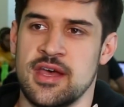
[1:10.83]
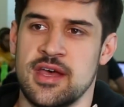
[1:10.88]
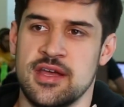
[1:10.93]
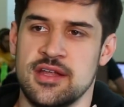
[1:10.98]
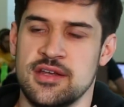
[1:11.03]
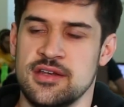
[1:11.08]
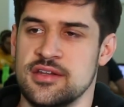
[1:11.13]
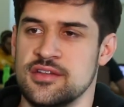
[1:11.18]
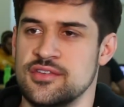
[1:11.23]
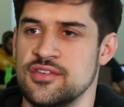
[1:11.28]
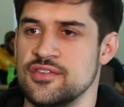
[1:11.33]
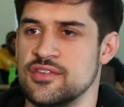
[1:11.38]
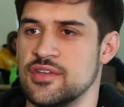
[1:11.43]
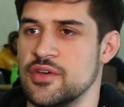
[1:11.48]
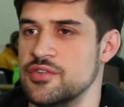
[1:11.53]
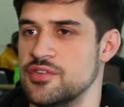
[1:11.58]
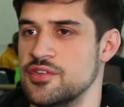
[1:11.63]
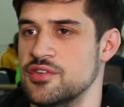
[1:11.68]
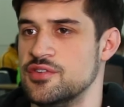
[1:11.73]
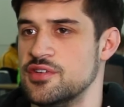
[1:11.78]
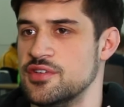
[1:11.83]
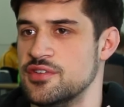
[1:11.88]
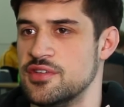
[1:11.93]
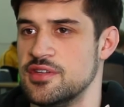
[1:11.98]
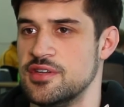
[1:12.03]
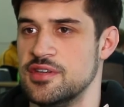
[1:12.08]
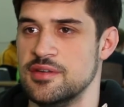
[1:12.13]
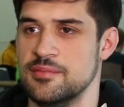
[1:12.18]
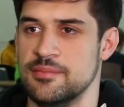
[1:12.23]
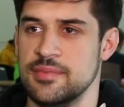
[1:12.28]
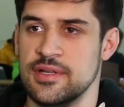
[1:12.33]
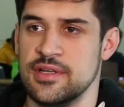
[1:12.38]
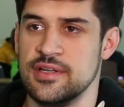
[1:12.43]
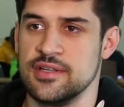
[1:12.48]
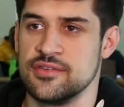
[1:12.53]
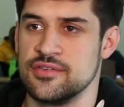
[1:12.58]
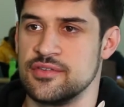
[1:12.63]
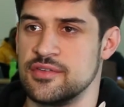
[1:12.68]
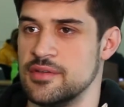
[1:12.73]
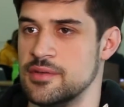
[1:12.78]
and since I was interested in
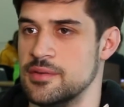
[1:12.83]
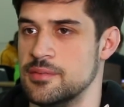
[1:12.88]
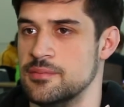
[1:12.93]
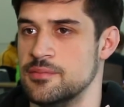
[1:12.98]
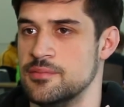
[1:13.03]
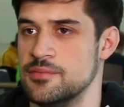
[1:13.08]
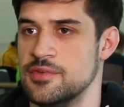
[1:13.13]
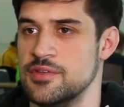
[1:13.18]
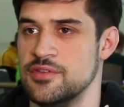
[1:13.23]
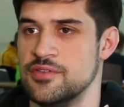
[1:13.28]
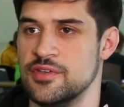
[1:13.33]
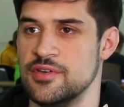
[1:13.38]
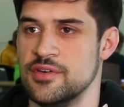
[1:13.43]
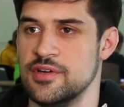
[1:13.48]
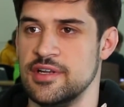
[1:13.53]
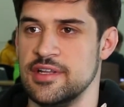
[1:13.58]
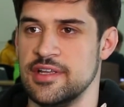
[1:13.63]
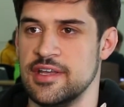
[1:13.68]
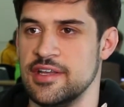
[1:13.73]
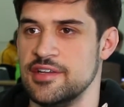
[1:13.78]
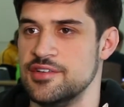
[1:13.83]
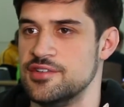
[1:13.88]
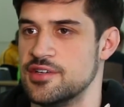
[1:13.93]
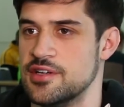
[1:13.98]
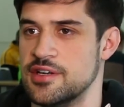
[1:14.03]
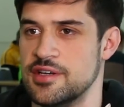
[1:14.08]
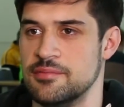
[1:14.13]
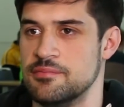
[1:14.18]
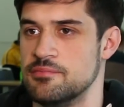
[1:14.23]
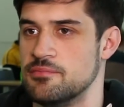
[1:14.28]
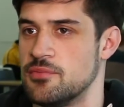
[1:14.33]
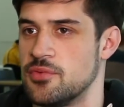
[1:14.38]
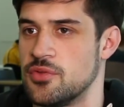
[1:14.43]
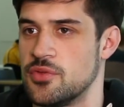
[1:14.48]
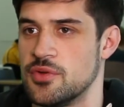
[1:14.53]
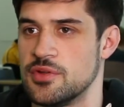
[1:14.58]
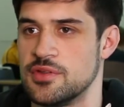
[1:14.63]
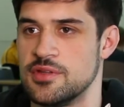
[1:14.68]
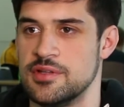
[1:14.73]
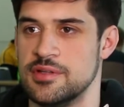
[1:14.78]
buildings since an early age, I
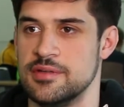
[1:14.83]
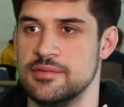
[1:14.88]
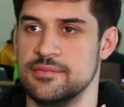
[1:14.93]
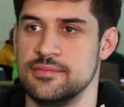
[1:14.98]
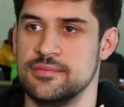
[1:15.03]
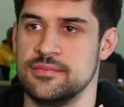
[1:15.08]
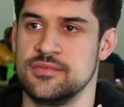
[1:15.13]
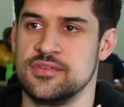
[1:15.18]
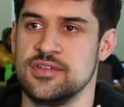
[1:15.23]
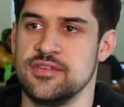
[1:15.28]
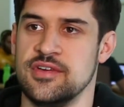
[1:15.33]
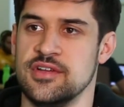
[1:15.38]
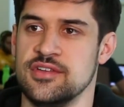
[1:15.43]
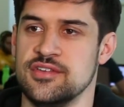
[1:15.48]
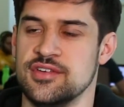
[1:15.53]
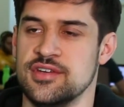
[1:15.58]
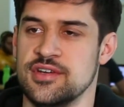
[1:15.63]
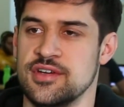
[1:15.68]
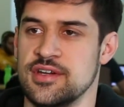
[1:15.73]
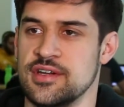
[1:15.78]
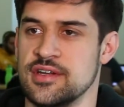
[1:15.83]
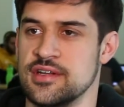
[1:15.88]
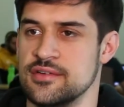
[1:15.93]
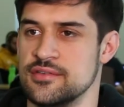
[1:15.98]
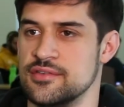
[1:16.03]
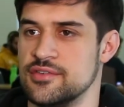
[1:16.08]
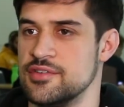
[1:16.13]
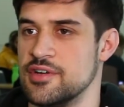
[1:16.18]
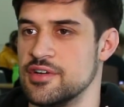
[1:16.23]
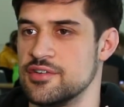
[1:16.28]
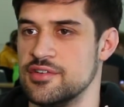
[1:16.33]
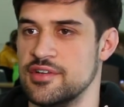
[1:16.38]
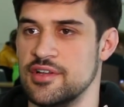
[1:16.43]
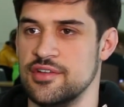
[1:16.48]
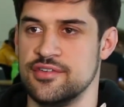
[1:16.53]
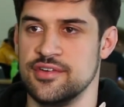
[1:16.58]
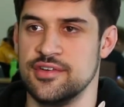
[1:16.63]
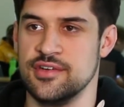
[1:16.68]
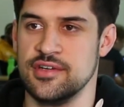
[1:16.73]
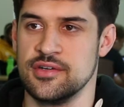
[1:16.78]
thought that civil engineering and structural
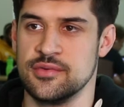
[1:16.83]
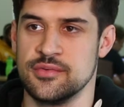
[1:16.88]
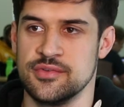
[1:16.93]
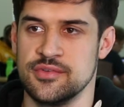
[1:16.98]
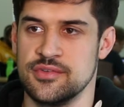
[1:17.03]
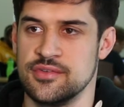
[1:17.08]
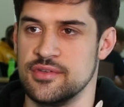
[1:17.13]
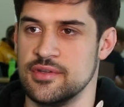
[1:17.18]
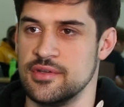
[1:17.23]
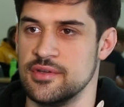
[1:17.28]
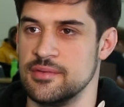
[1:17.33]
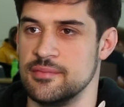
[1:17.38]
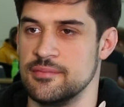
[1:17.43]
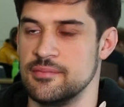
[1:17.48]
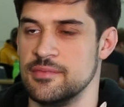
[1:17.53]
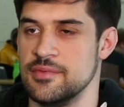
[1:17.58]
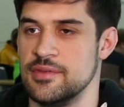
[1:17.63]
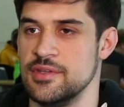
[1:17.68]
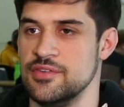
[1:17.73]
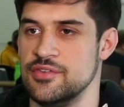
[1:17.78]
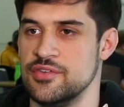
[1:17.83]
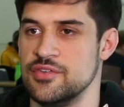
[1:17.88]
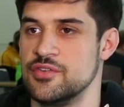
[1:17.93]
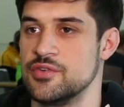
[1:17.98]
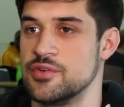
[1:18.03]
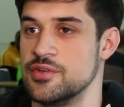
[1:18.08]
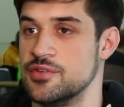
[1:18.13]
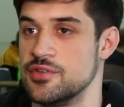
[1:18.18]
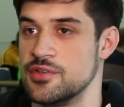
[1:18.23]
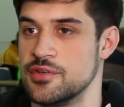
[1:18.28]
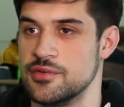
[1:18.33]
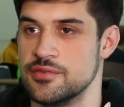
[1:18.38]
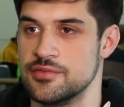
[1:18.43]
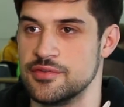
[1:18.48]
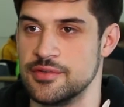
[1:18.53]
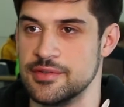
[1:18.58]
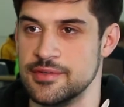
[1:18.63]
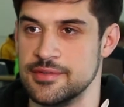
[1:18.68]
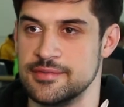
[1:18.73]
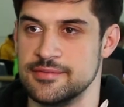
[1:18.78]
engineering was the easiest choice to go for.